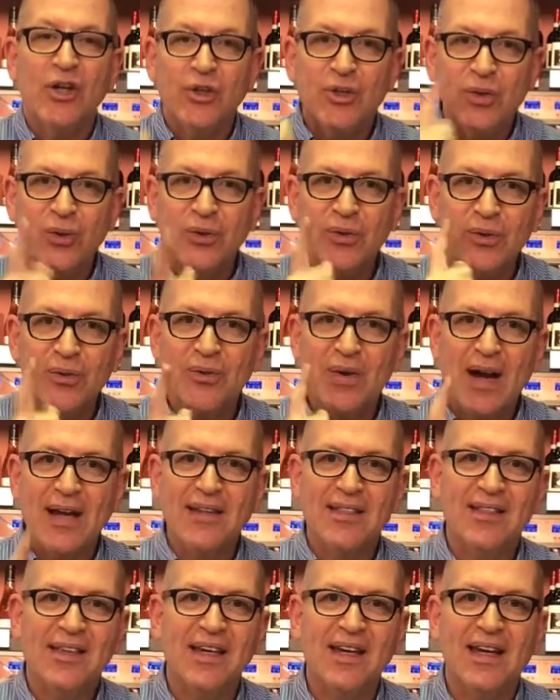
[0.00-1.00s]
Do the
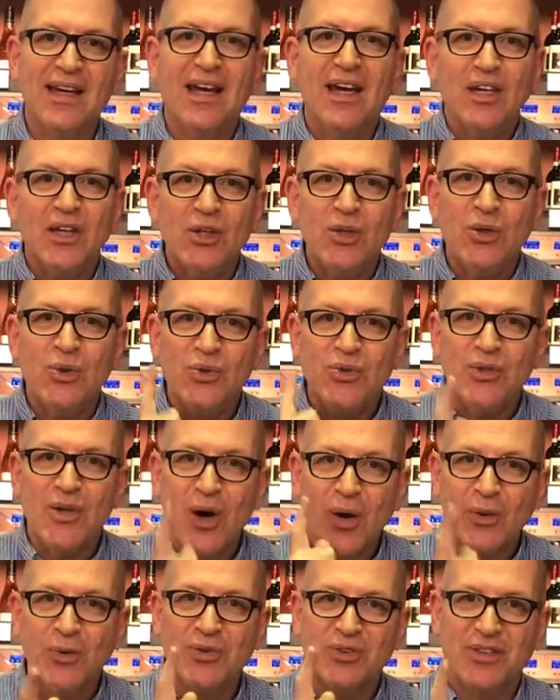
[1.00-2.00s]
right thing.
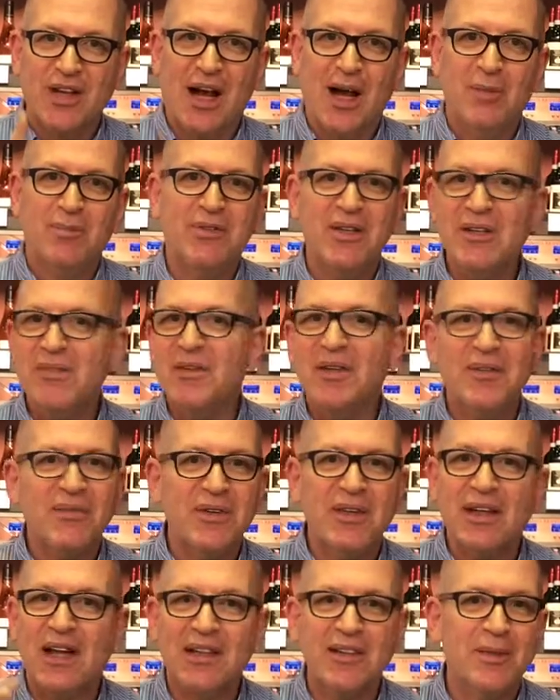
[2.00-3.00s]
Somms, even if
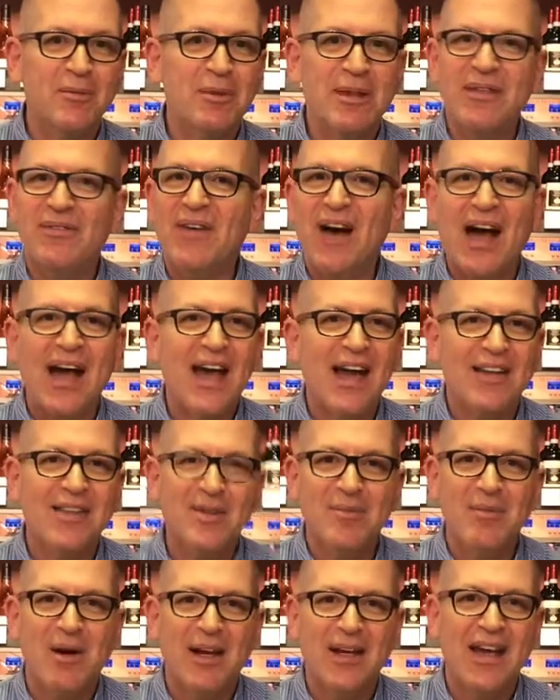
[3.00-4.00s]
you got them, if I had
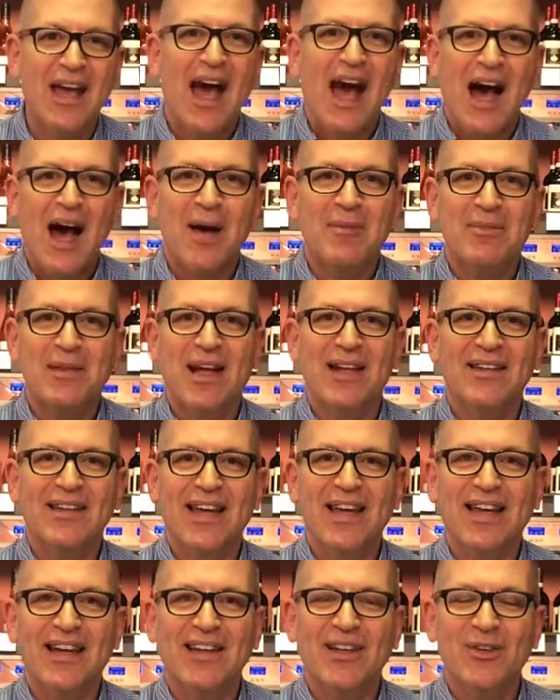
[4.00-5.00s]
the money, I'm not
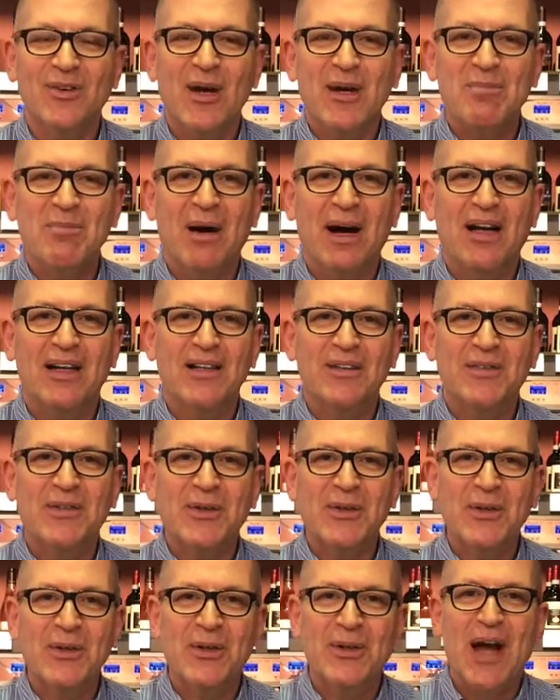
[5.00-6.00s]
taking a great bottle of
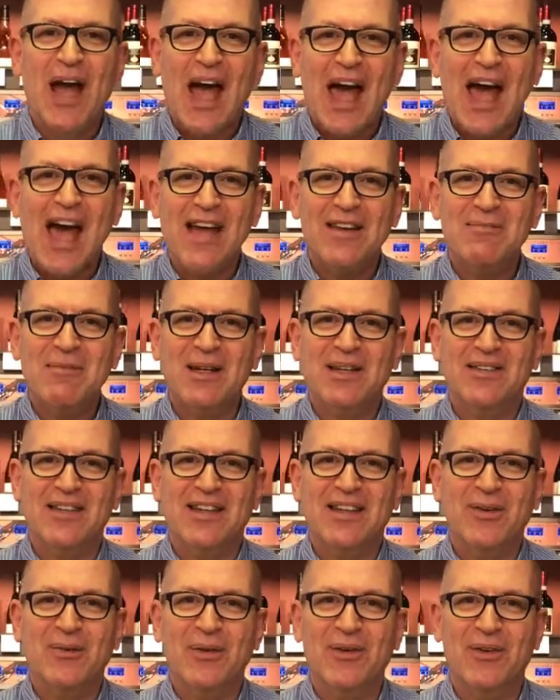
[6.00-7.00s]
Cru and
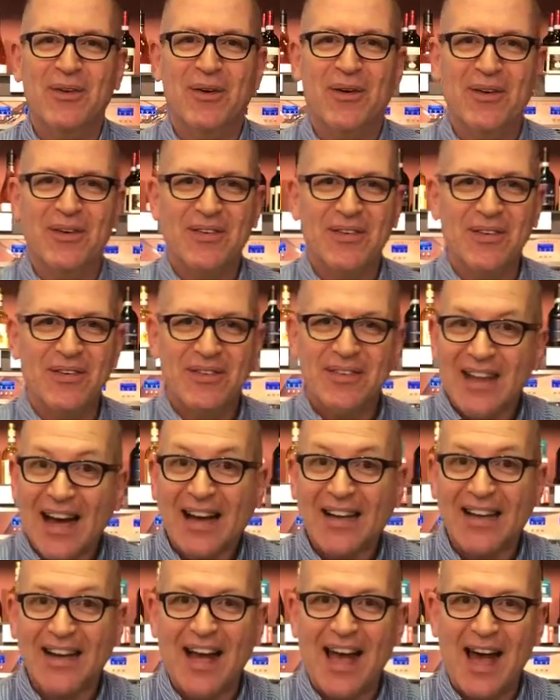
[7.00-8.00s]
mixing it with orange juice. Not
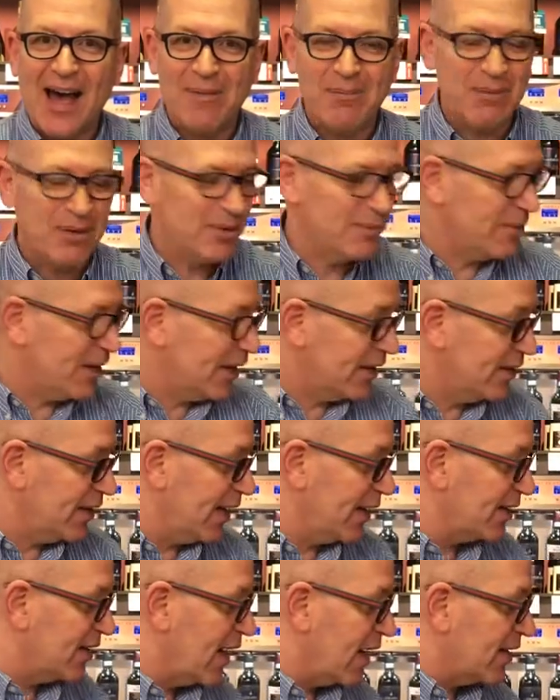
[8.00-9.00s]
going to happen in my
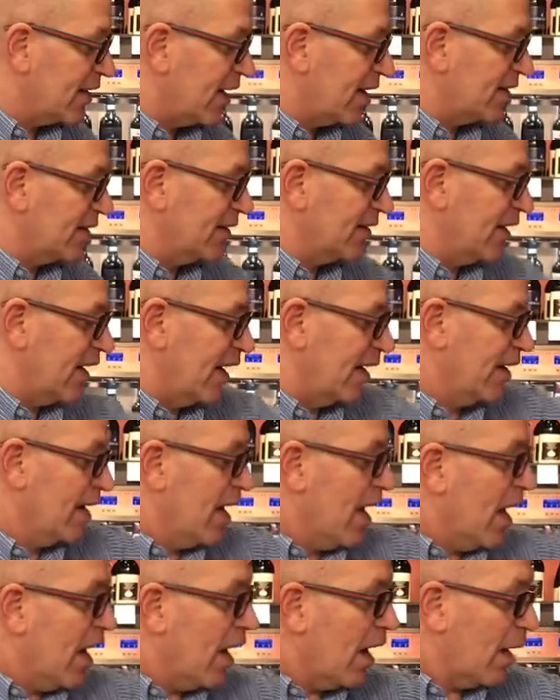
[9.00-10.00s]
day.
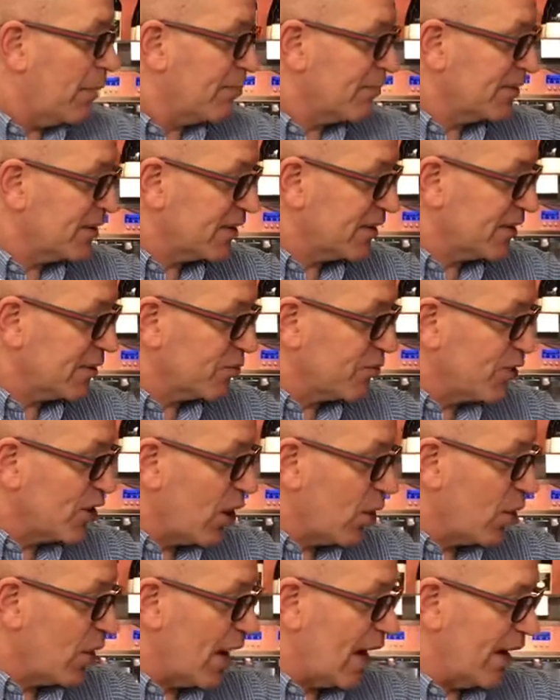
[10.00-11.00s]
$9.99.
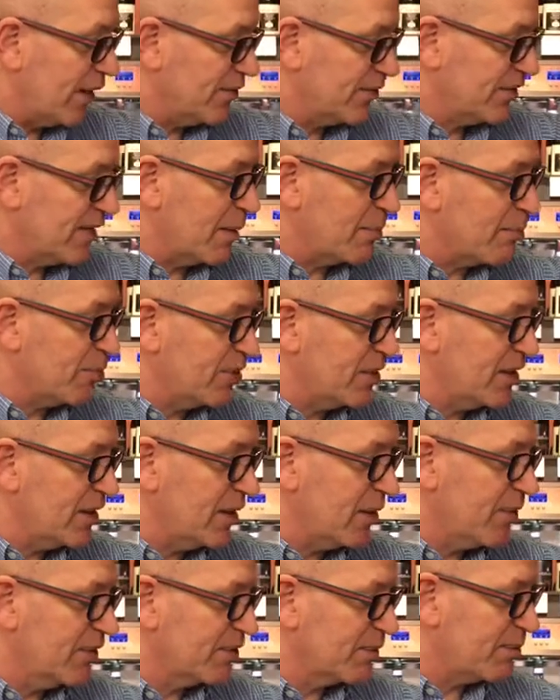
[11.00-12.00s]
Riojas,
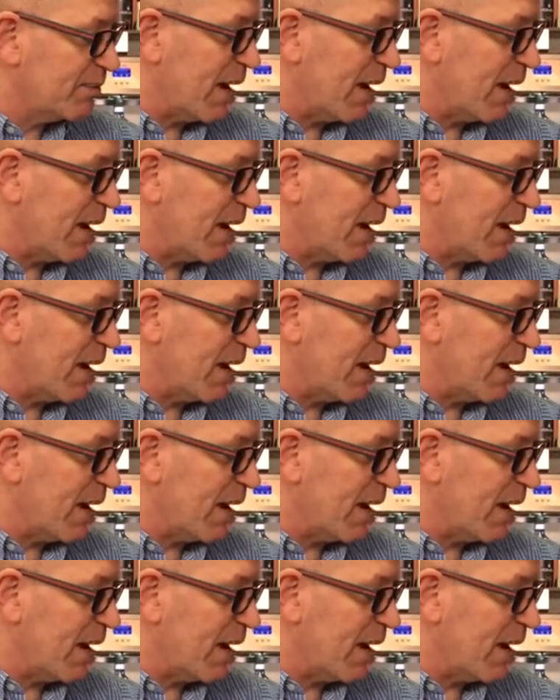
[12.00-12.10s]
Tempranillo is a